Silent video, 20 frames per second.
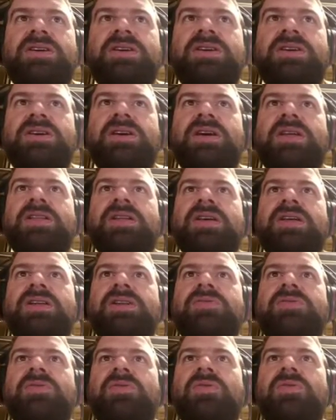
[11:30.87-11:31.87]
and then
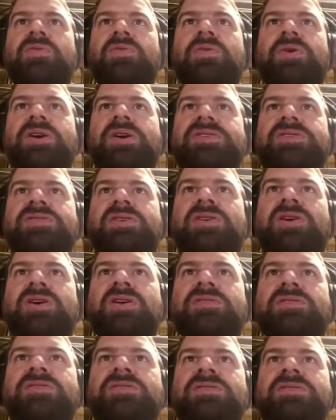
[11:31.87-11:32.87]
you always
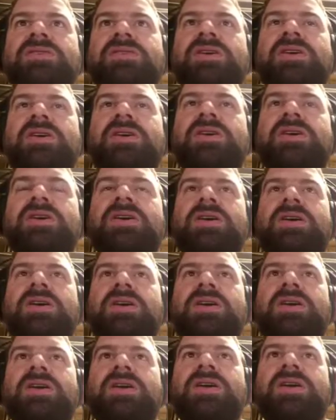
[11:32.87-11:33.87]
got
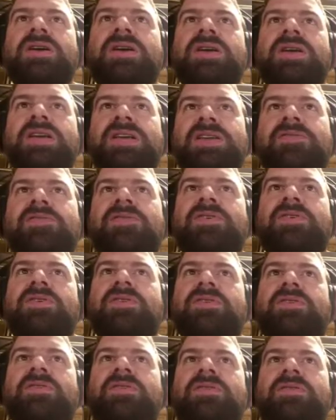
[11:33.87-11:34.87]

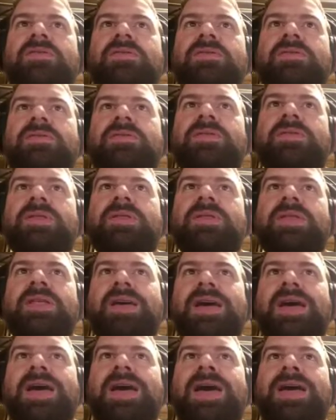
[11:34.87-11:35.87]
invert.
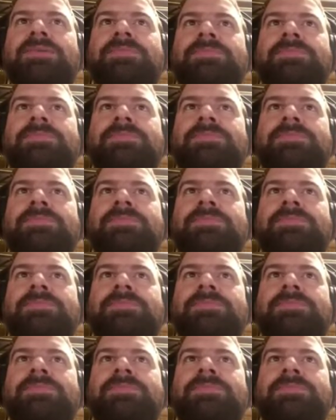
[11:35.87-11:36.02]
So